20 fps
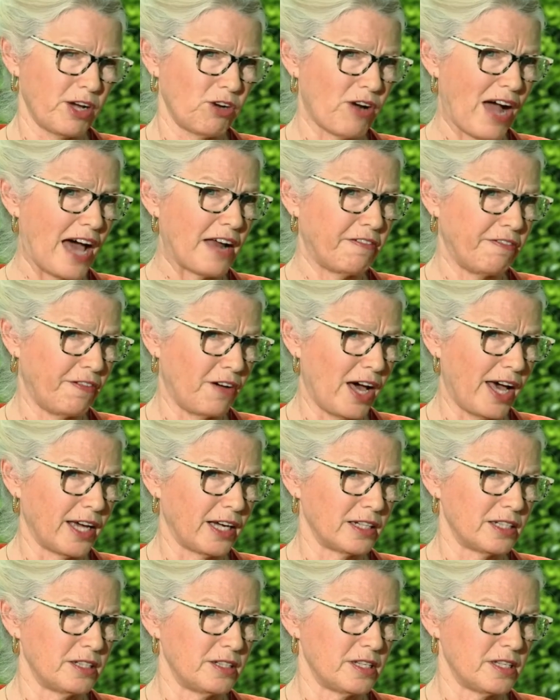
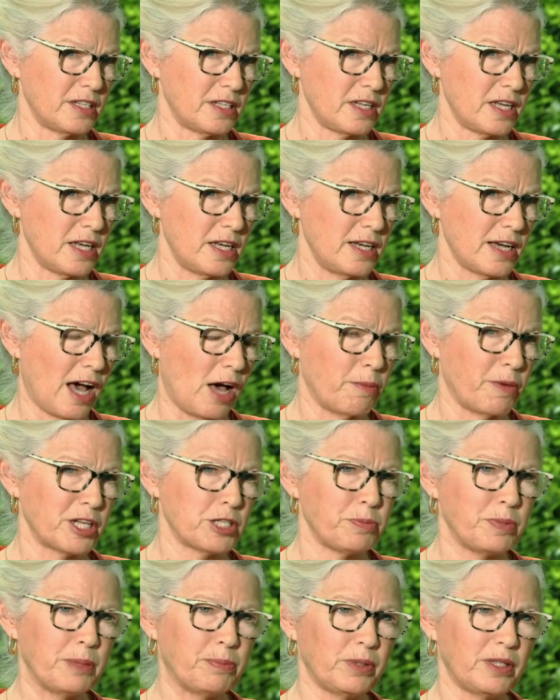gratifying to see how
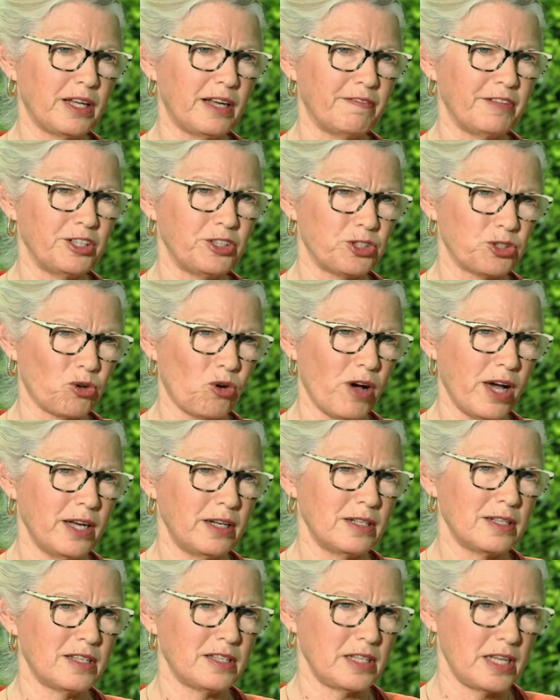much people have enjoyed
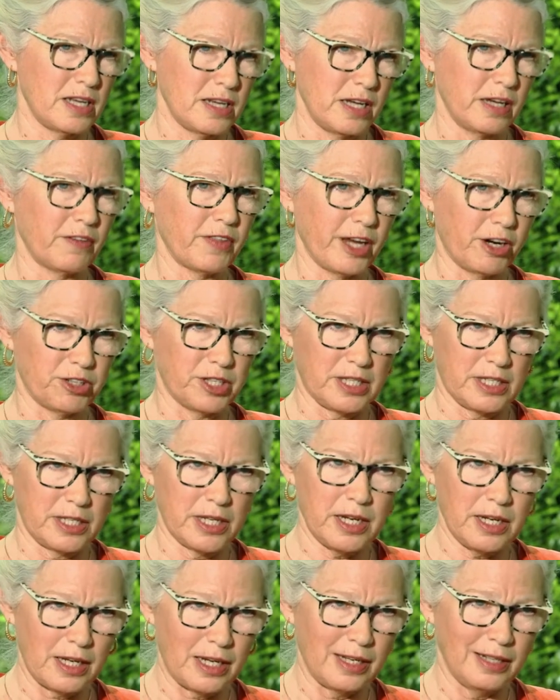seeing their
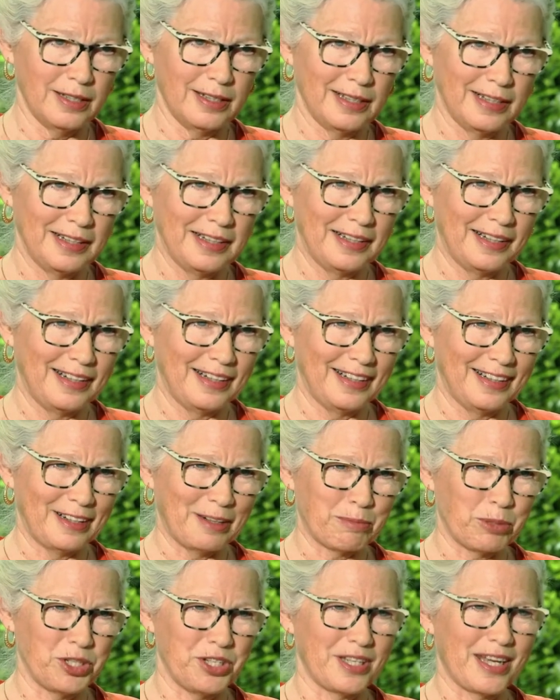city
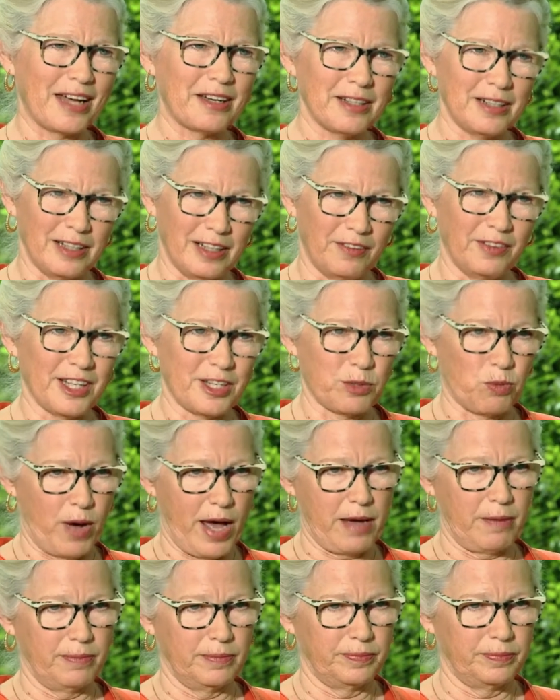presented in this
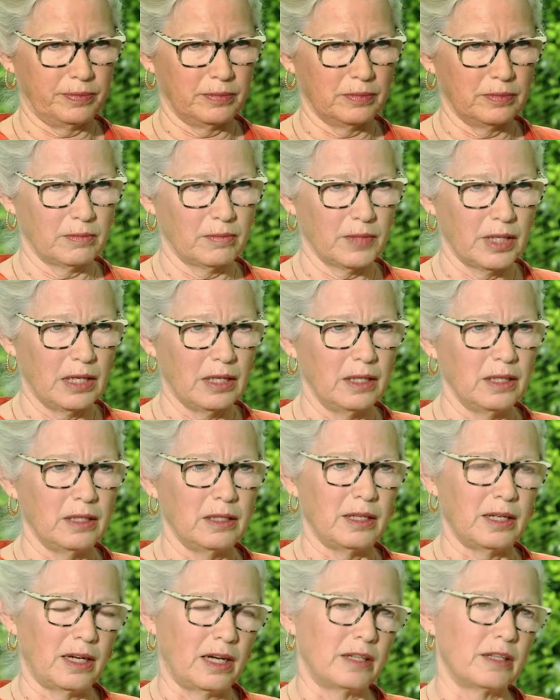way.
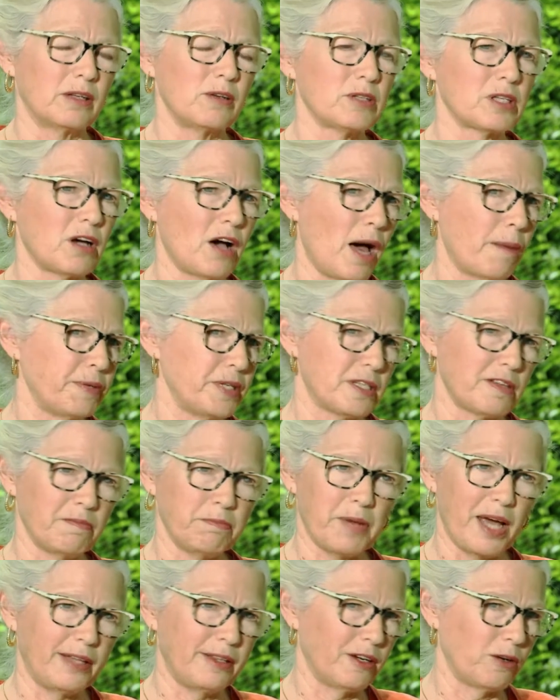And those copies have
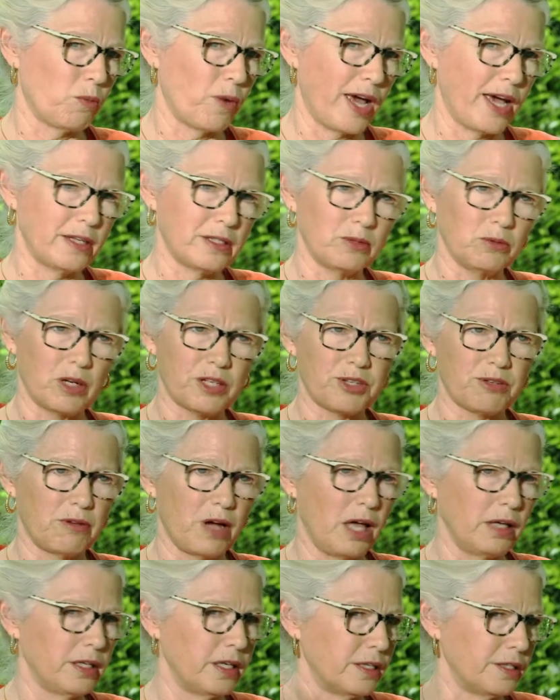made their way to
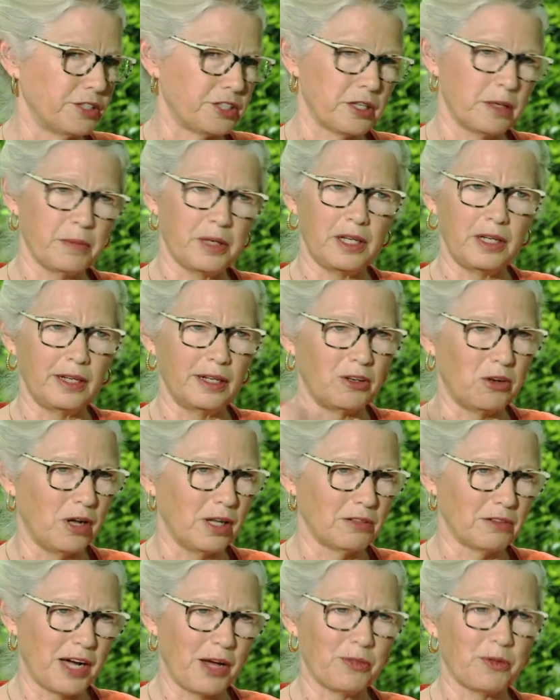Australia and Germany and
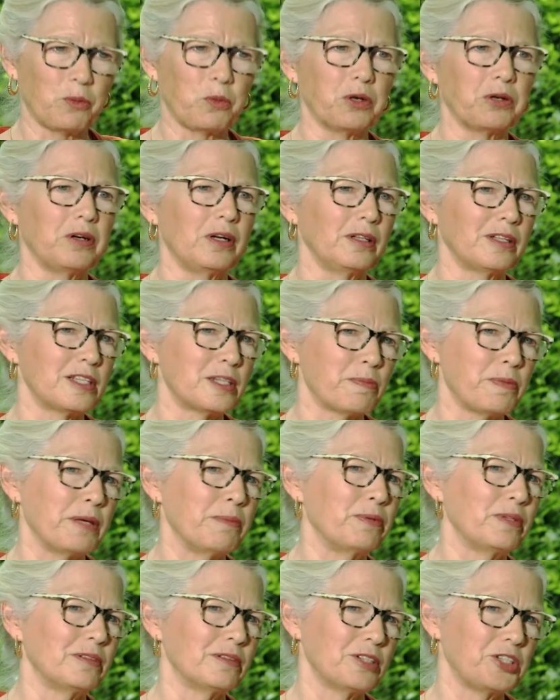all around the world as
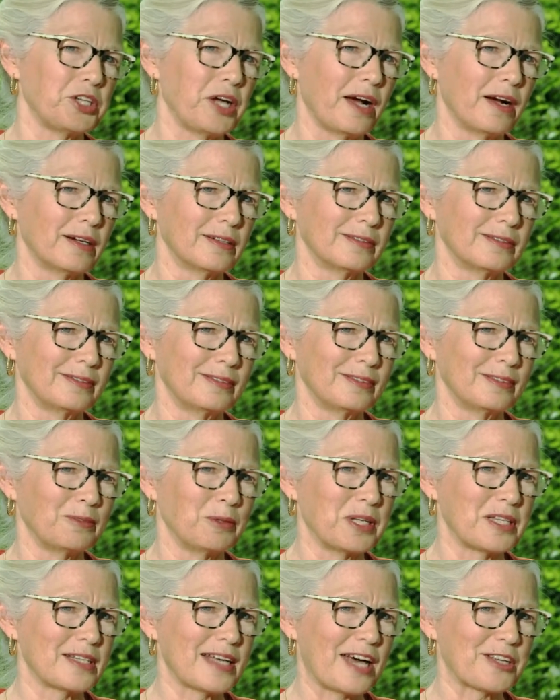people share
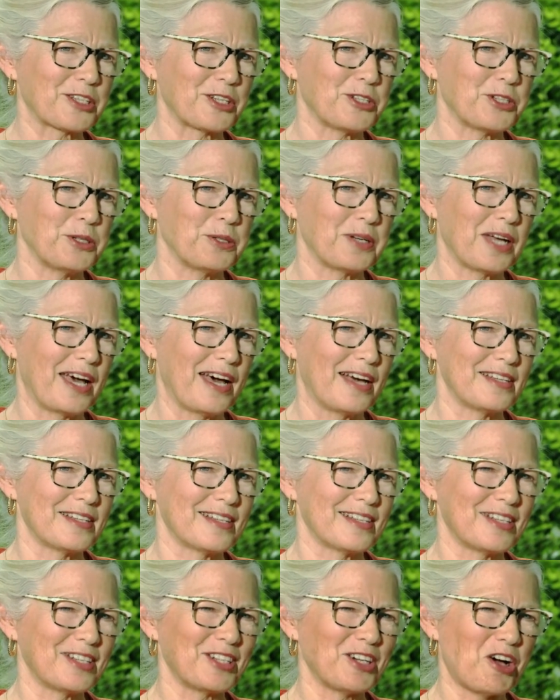what Saskatoon
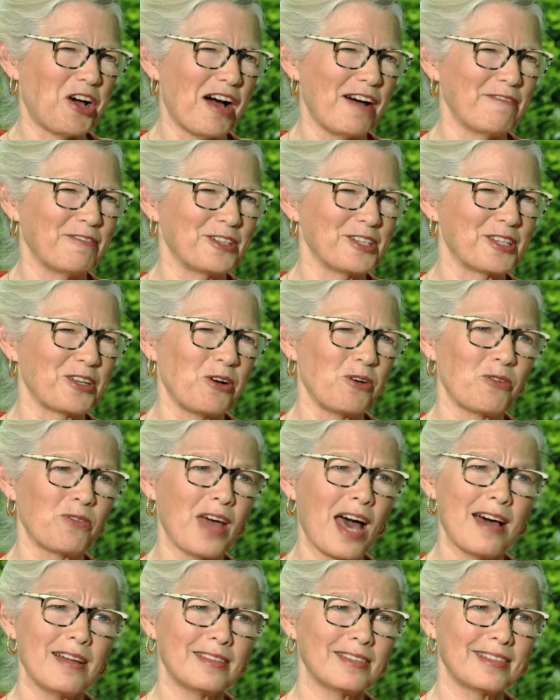has to offer. So
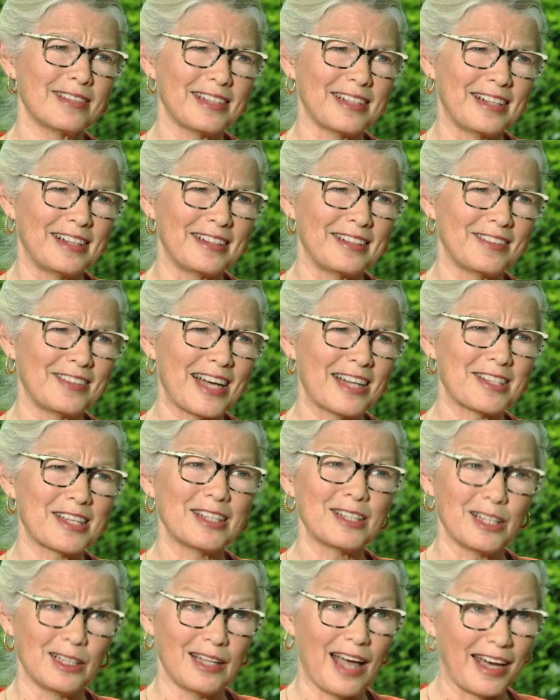that, uh, that's a
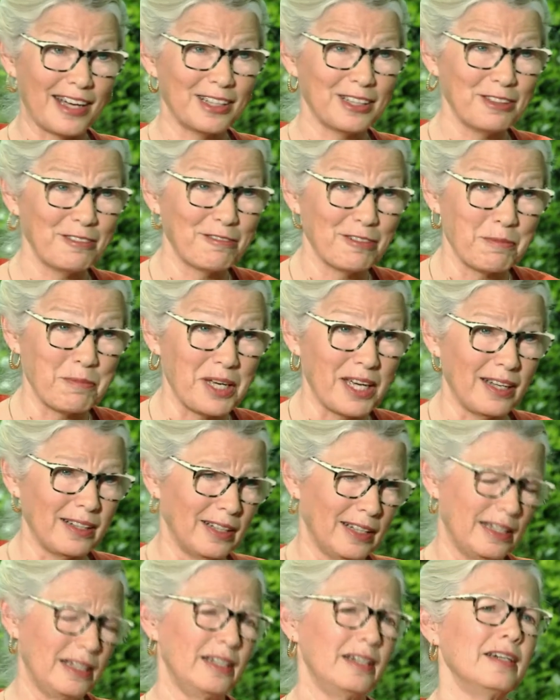delight for me
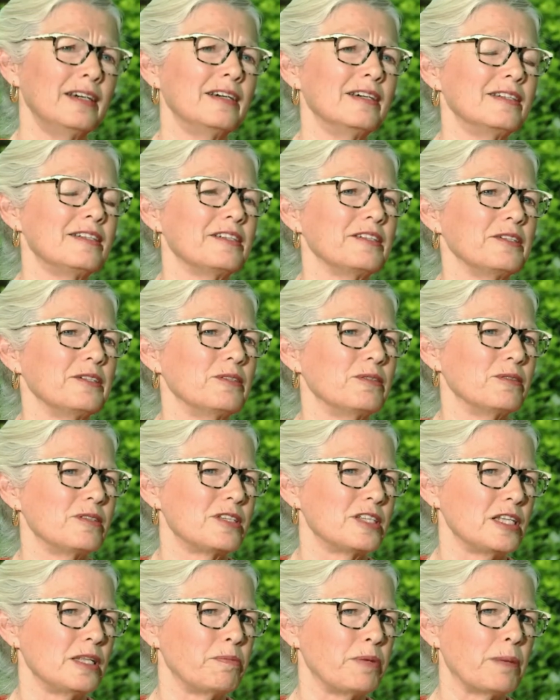to
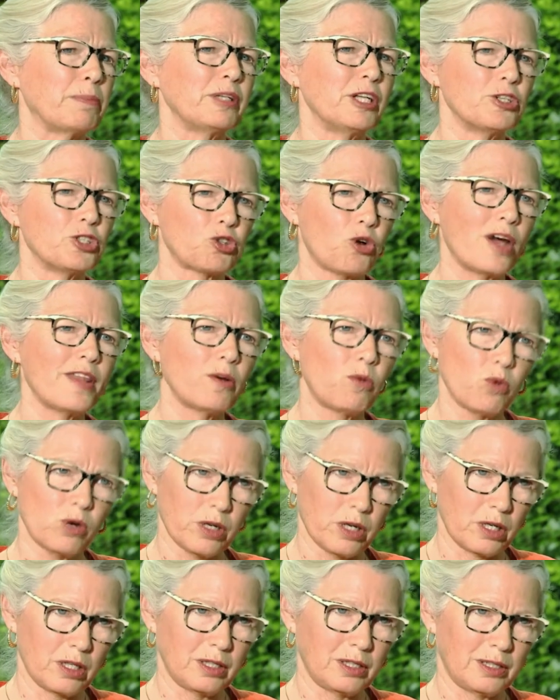see that people enjoy the
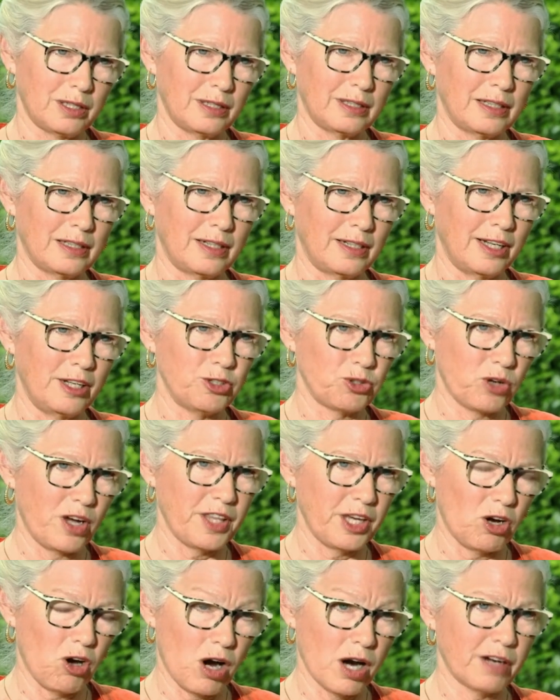work, uh, enjoy
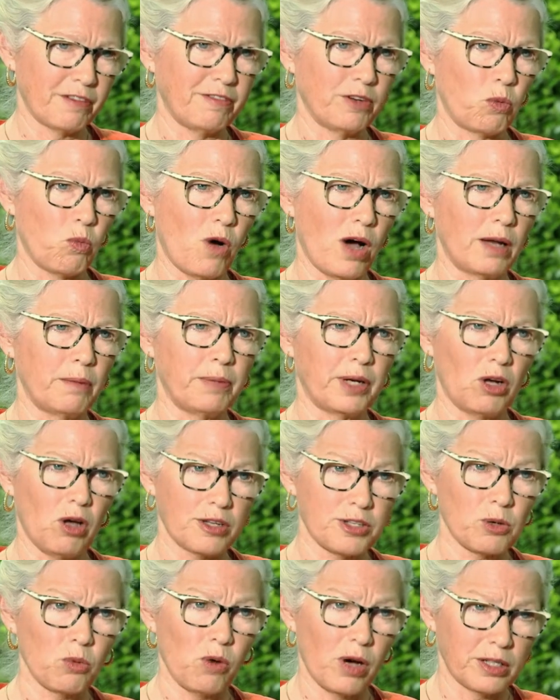the art for one, but
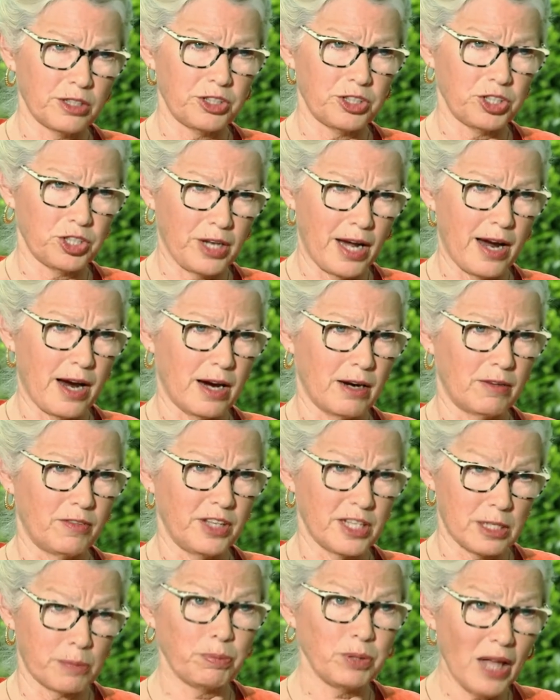also want to share
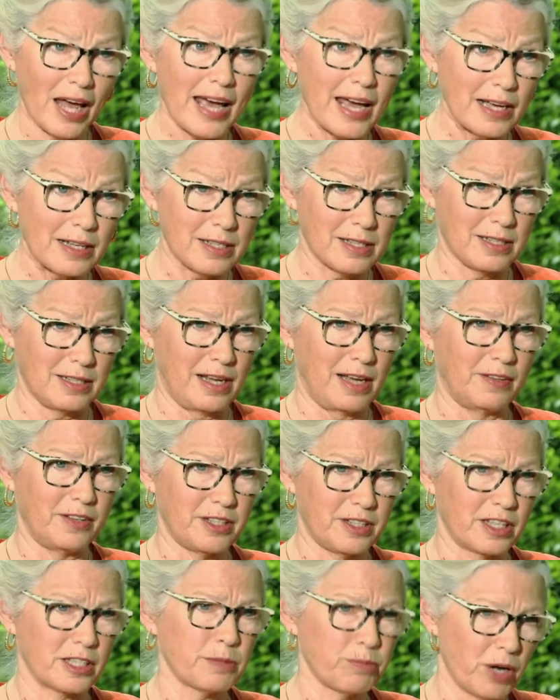this place and
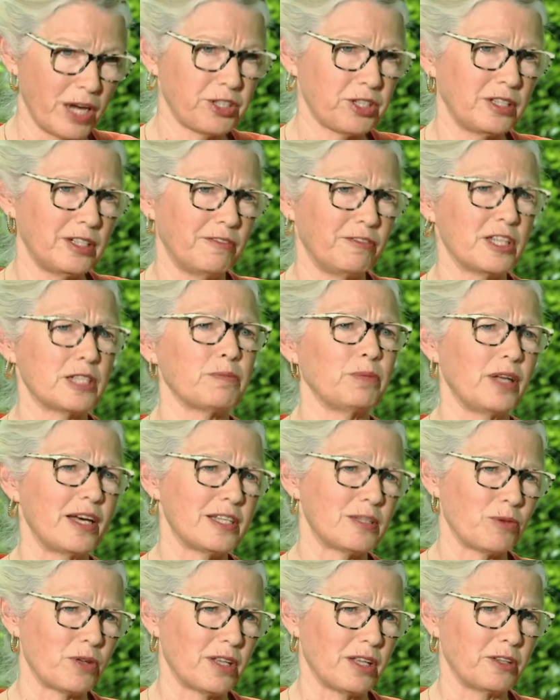this expression of this
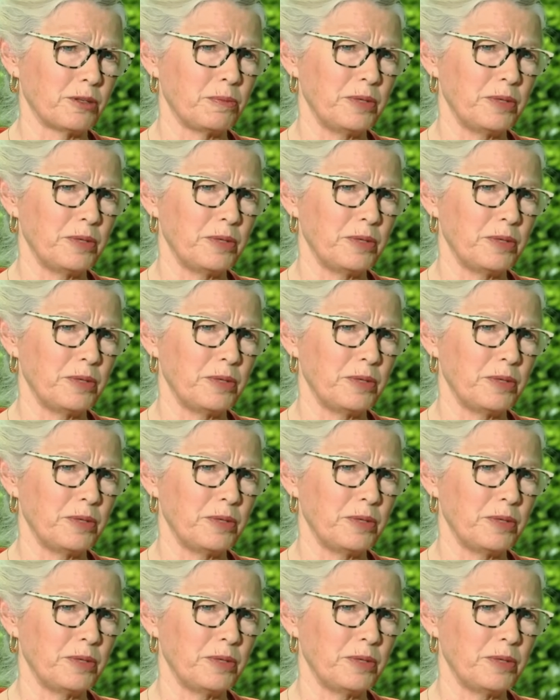place with other